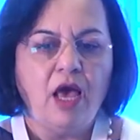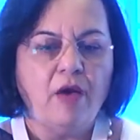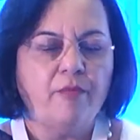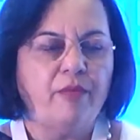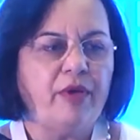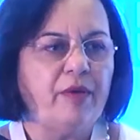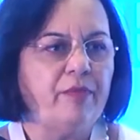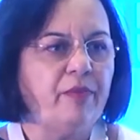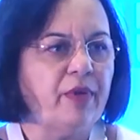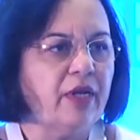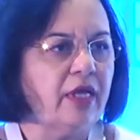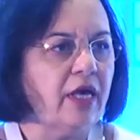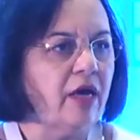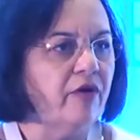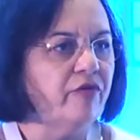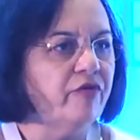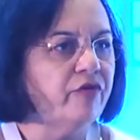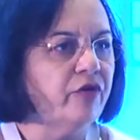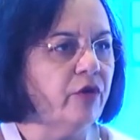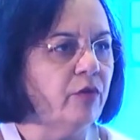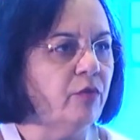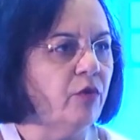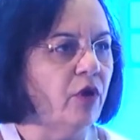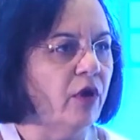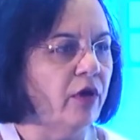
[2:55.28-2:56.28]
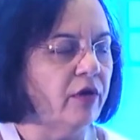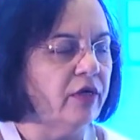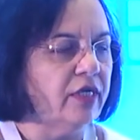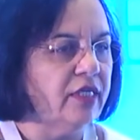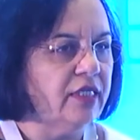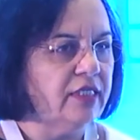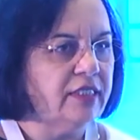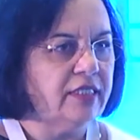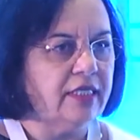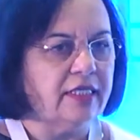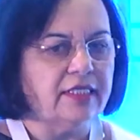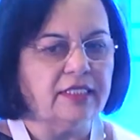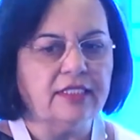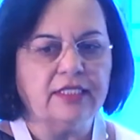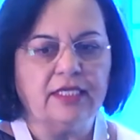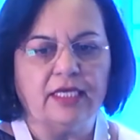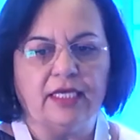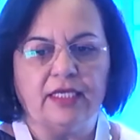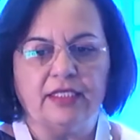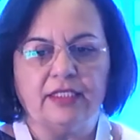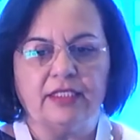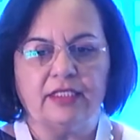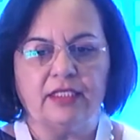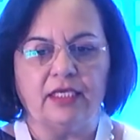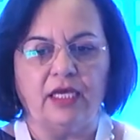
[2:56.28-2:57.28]
People come from long
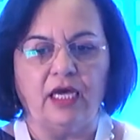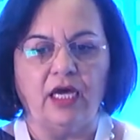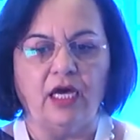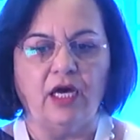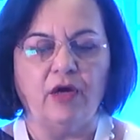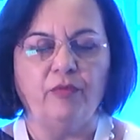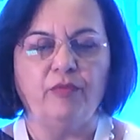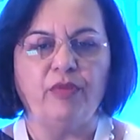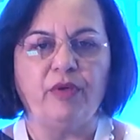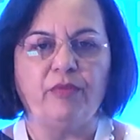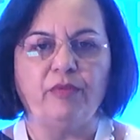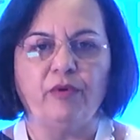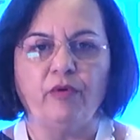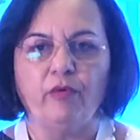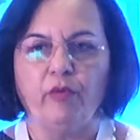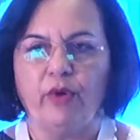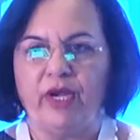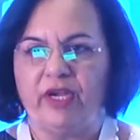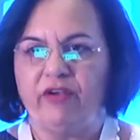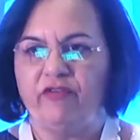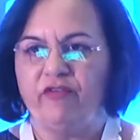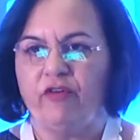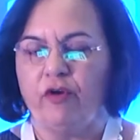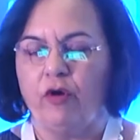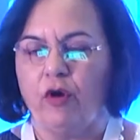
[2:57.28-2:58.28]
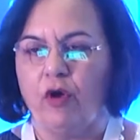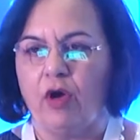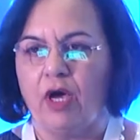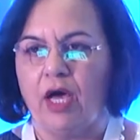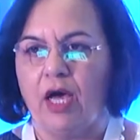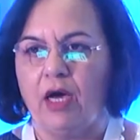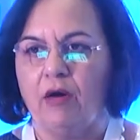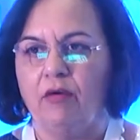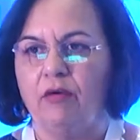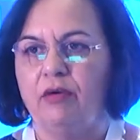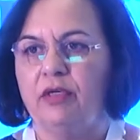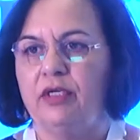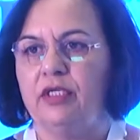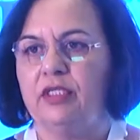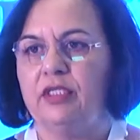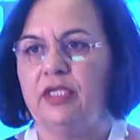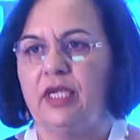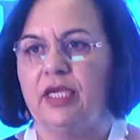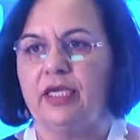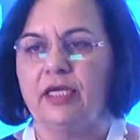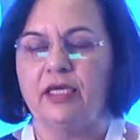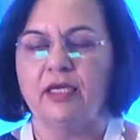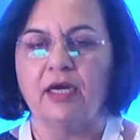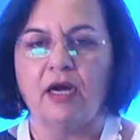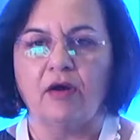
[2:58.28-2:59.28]
distances, people wait for long hours
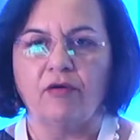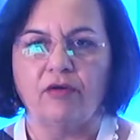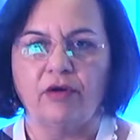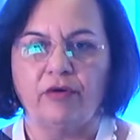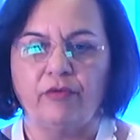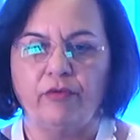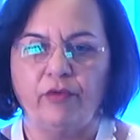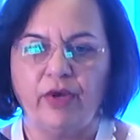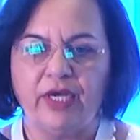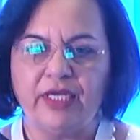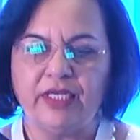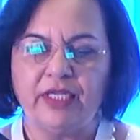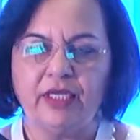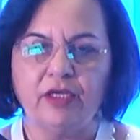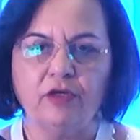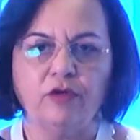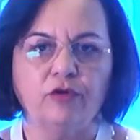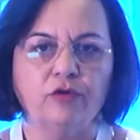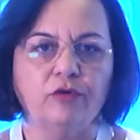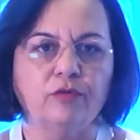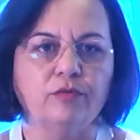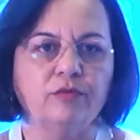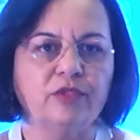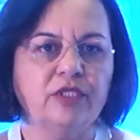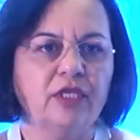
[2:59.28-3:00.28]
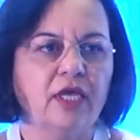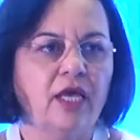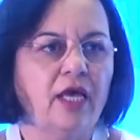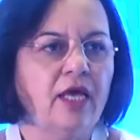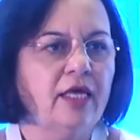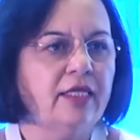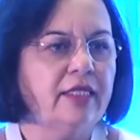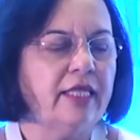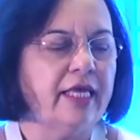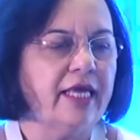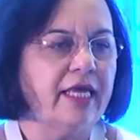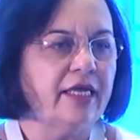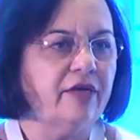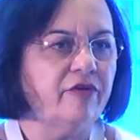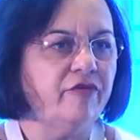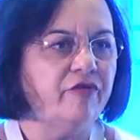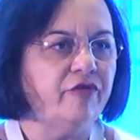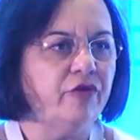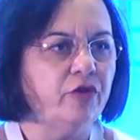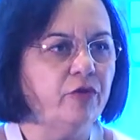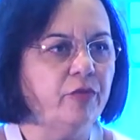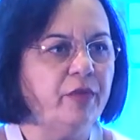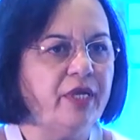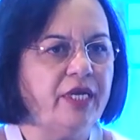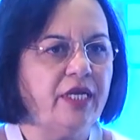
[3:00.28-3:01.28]
in crowded waiting rooms, they get a
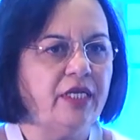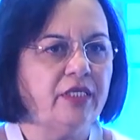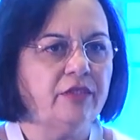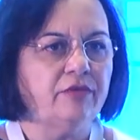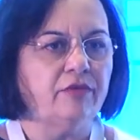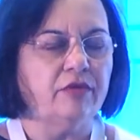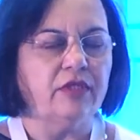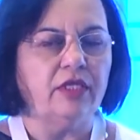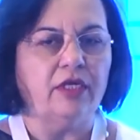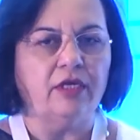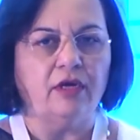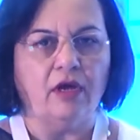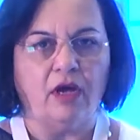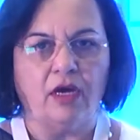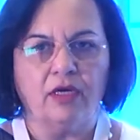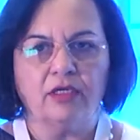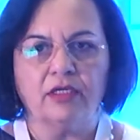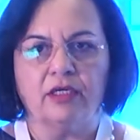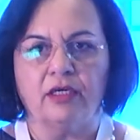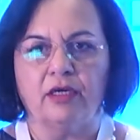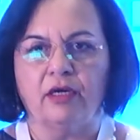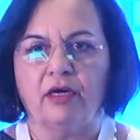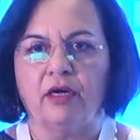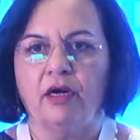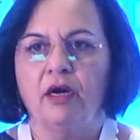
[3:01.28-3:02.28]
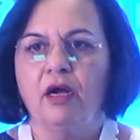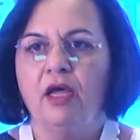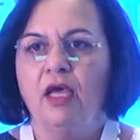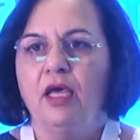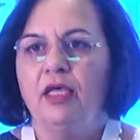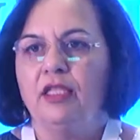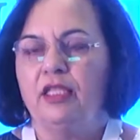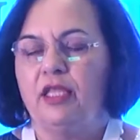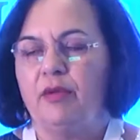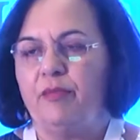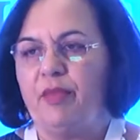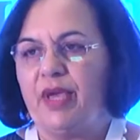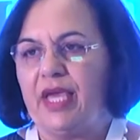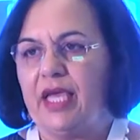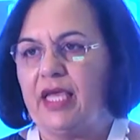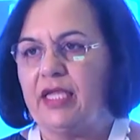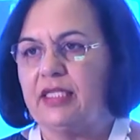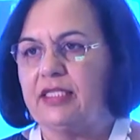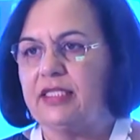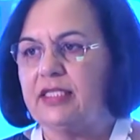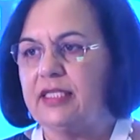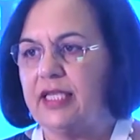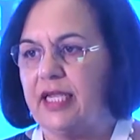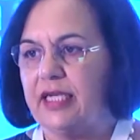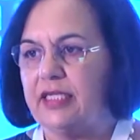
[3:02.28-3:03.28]
few minutes with the doctor, they may
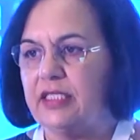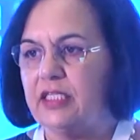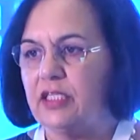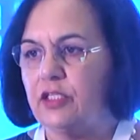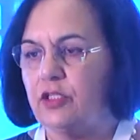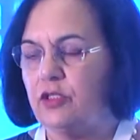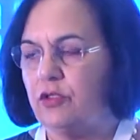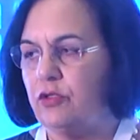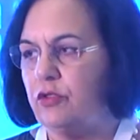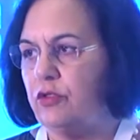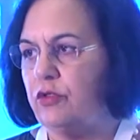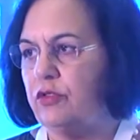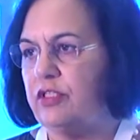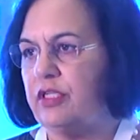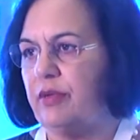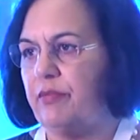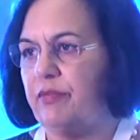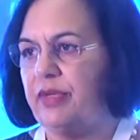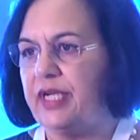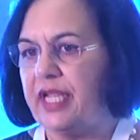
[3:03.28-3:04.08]
get sent to do some